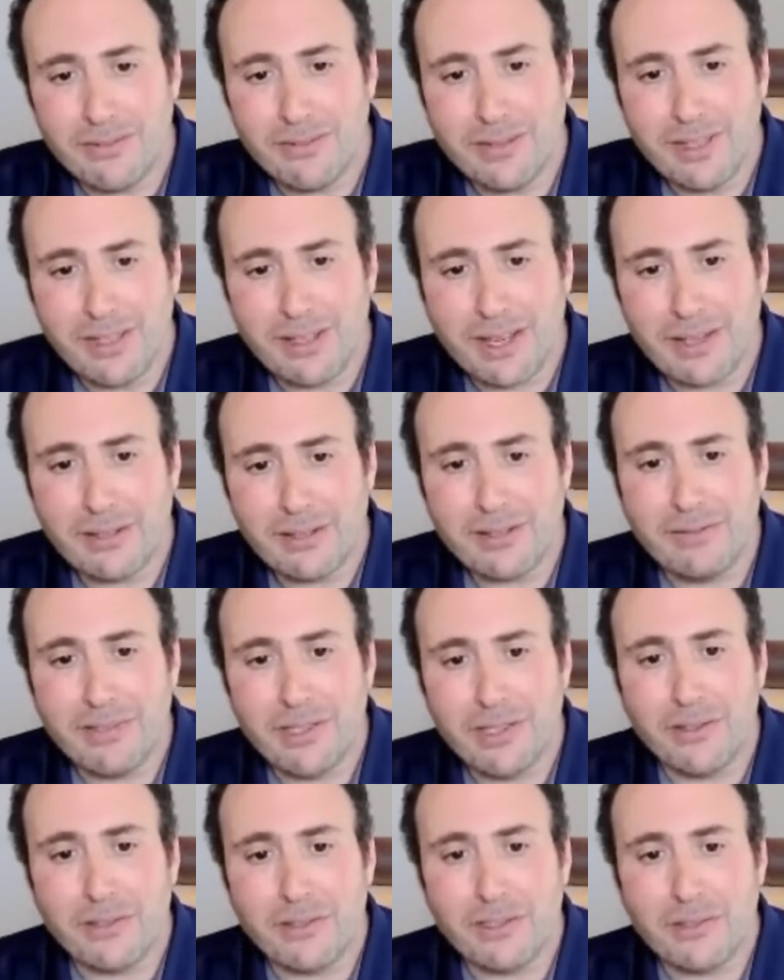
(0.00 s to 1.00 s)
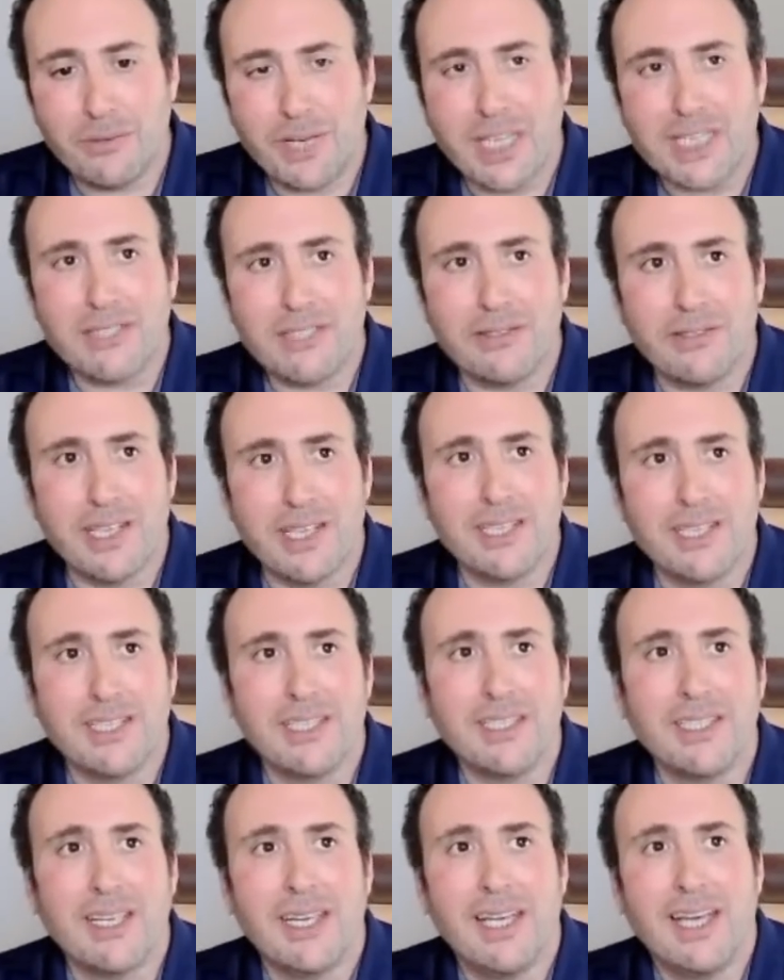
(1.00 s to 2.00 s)
you know, we go to
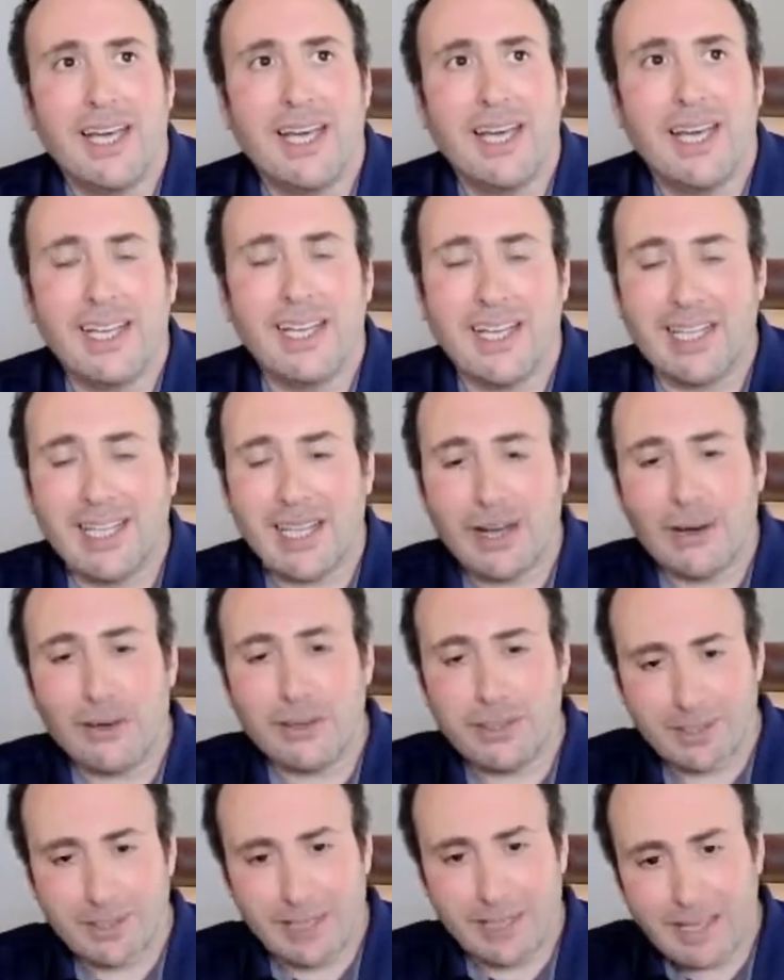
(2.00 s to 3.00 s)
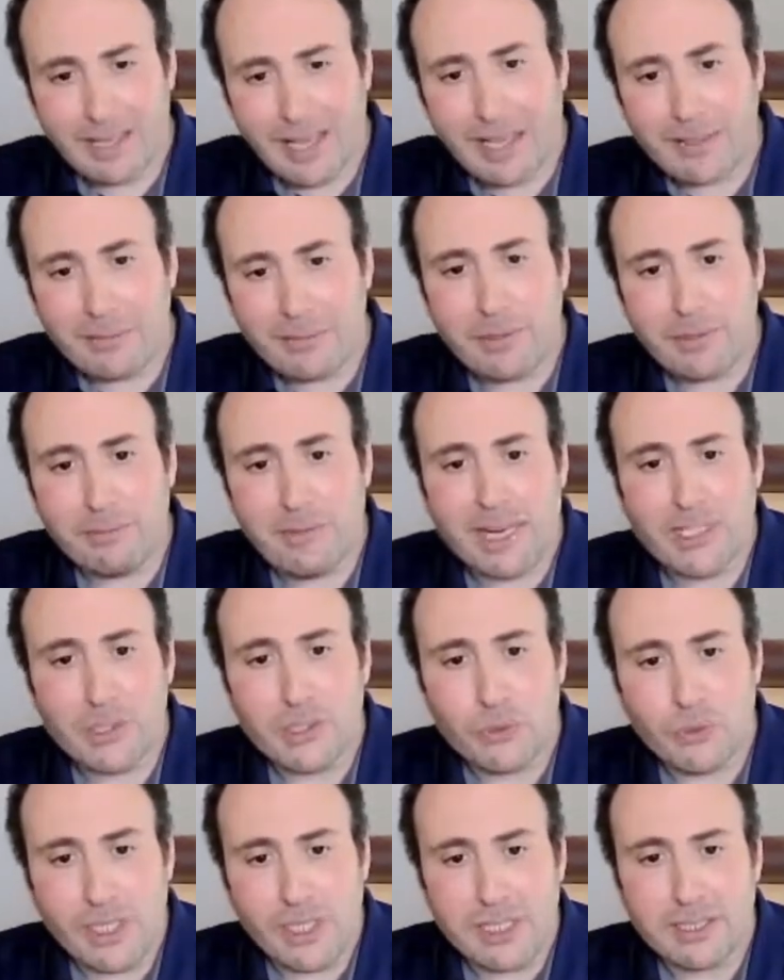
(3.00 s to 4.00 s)
restaurants and allow allow them to buy
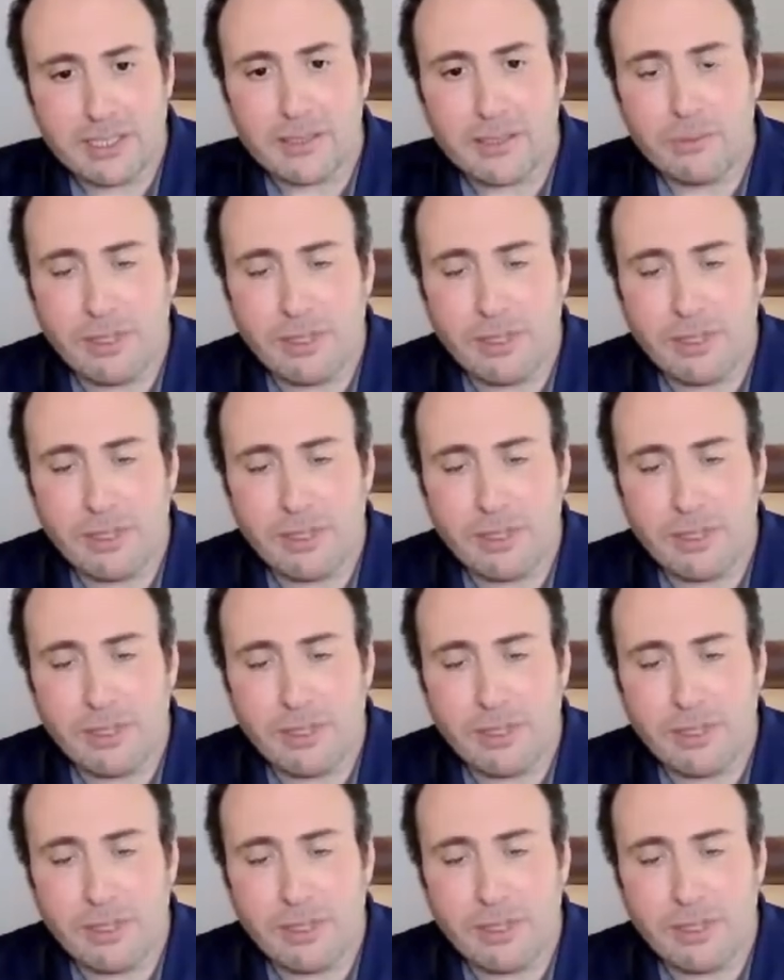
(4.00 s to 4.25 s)
sweets.